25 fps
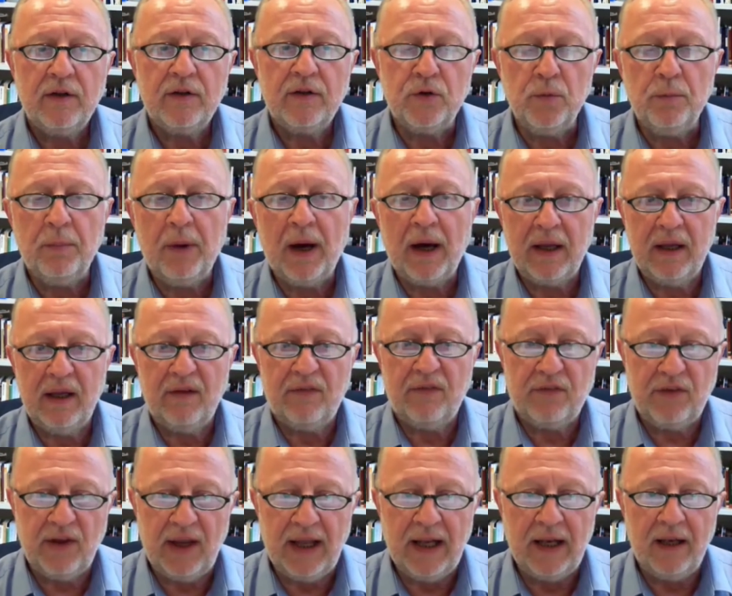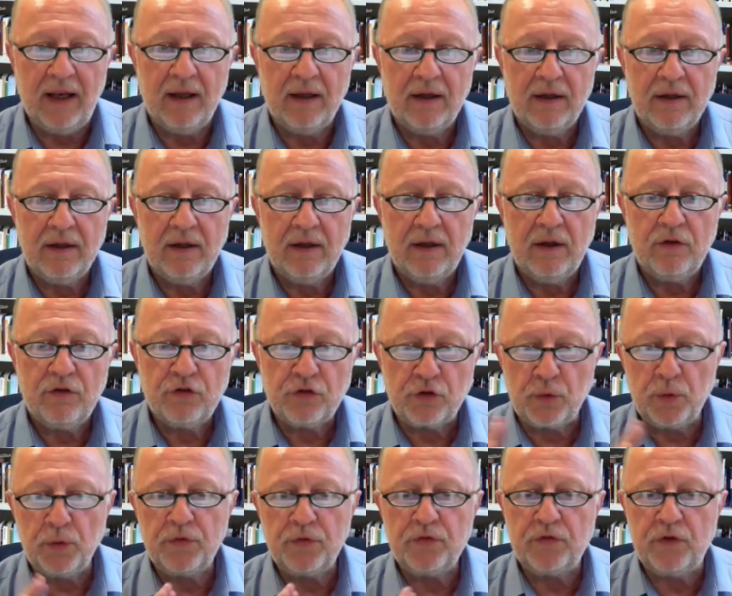to Mariazell
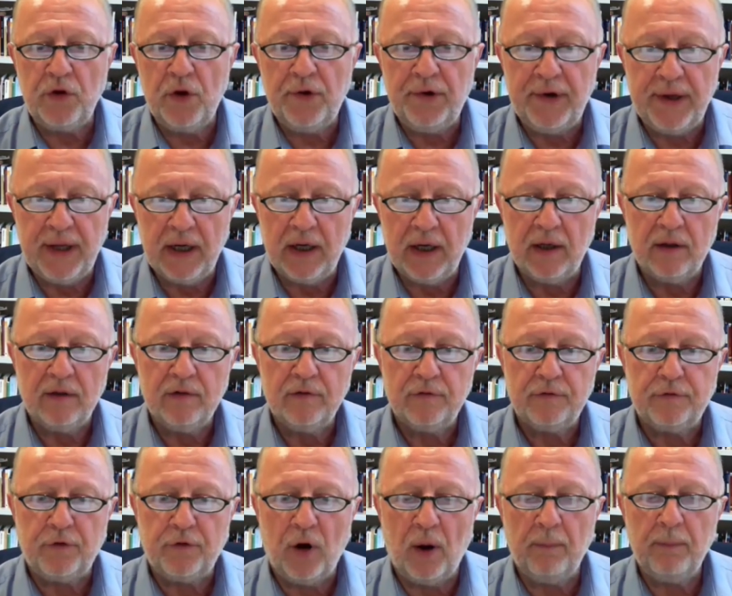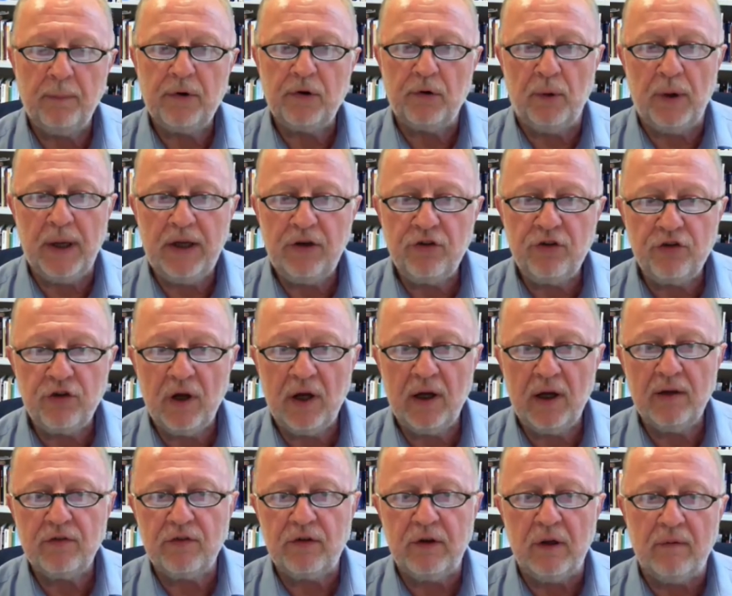through Styria, from
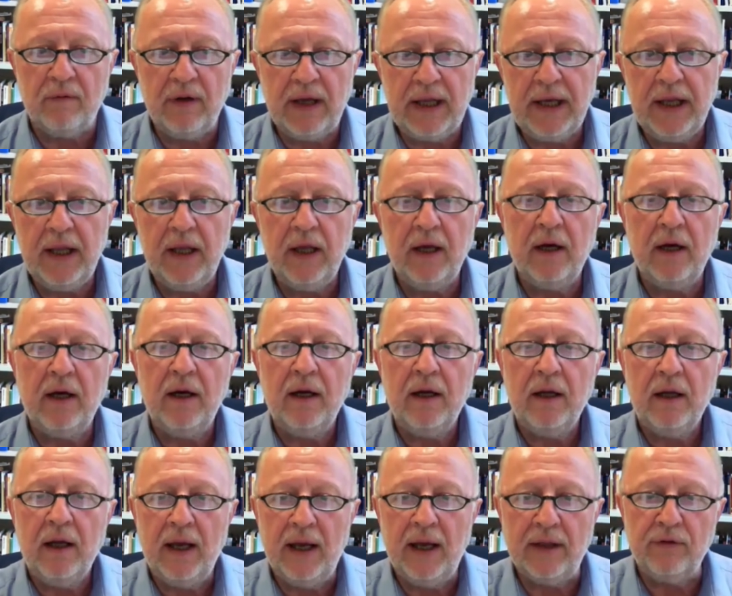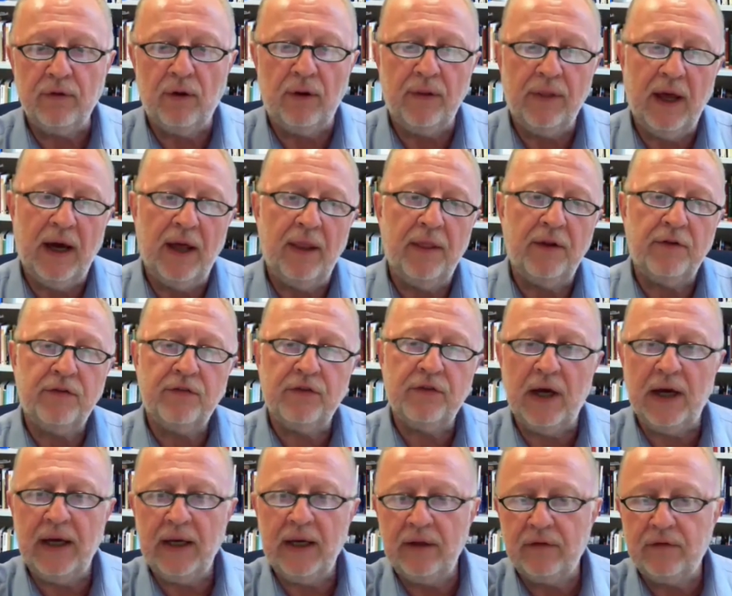Croatia, Slovenia, and on the other
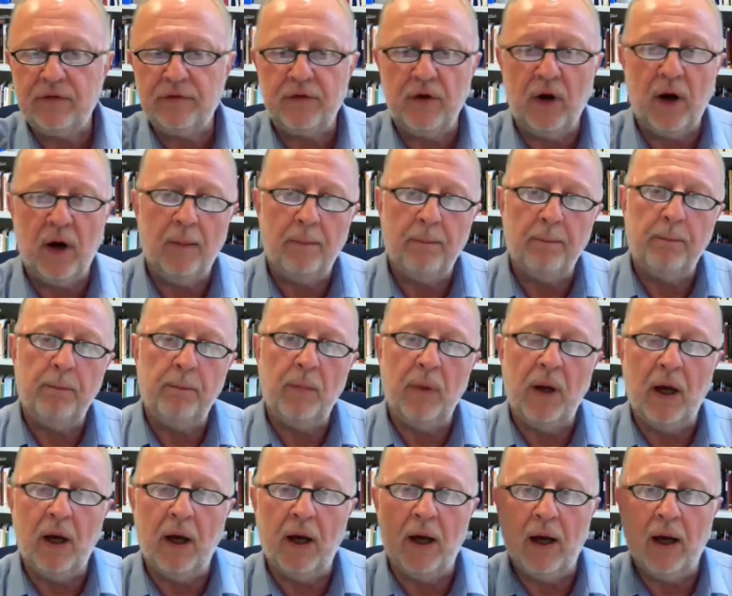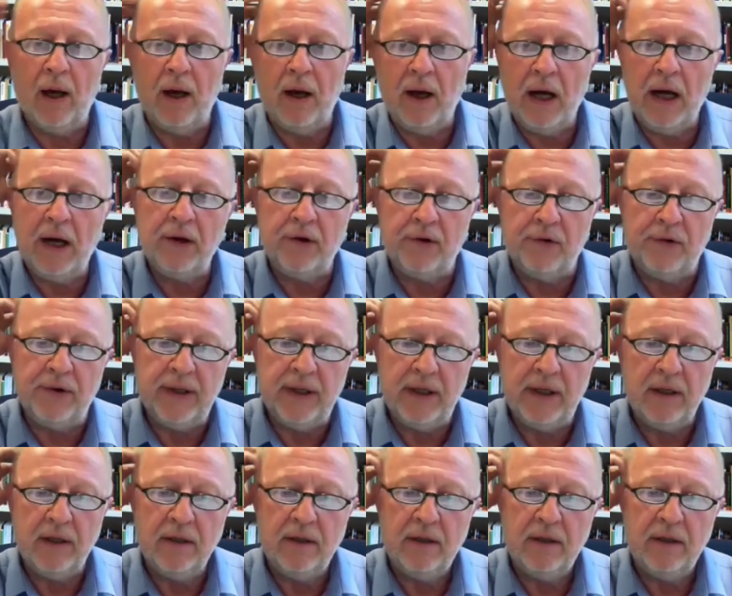side from Hungary.